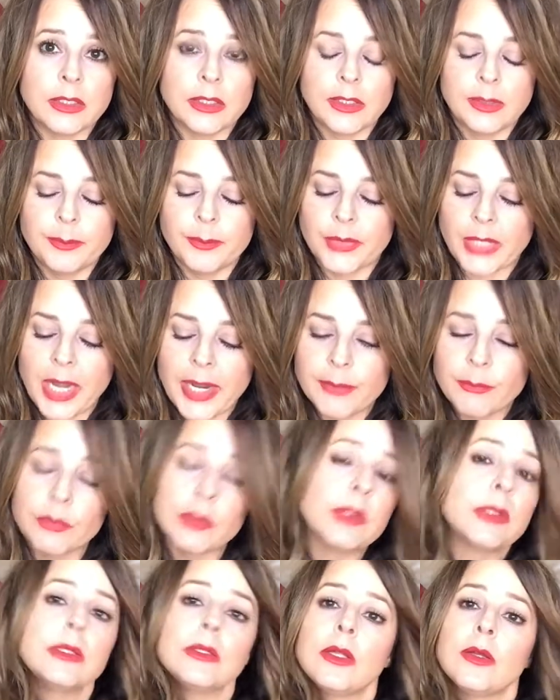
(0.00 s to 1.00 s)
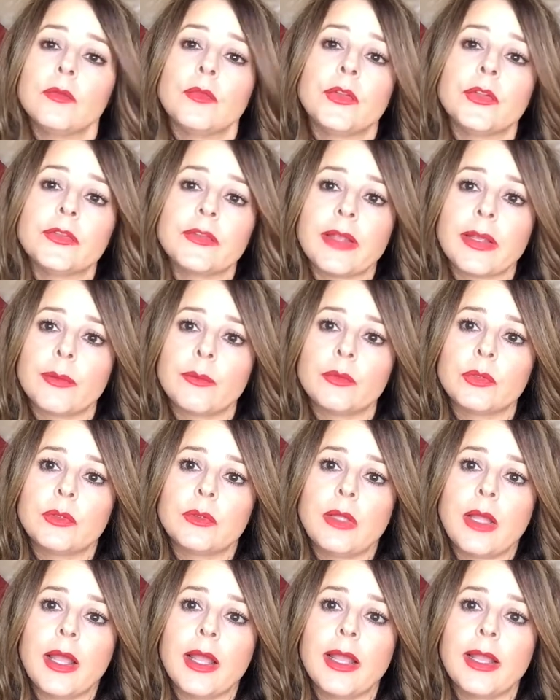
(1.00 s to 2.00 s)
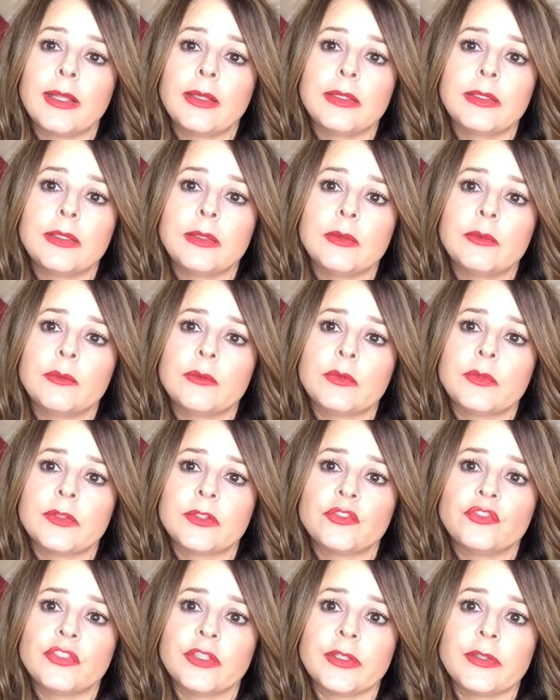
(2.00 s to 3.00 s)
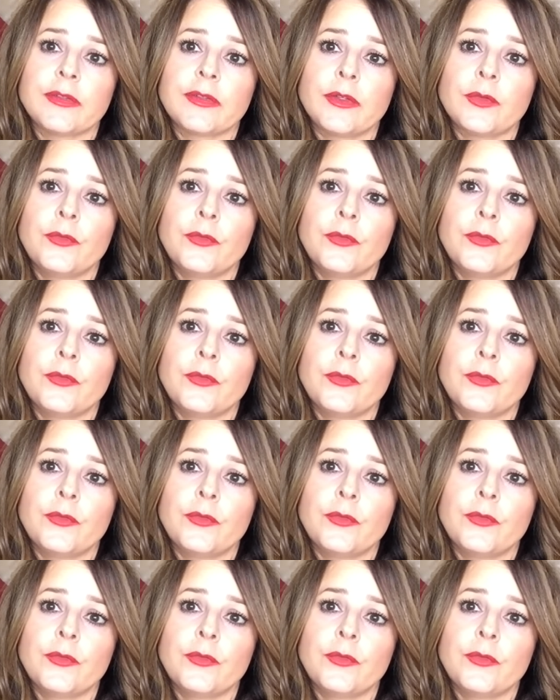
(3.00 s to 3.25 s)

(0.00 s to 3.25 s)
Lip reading: But I really love this. I would highly suggest,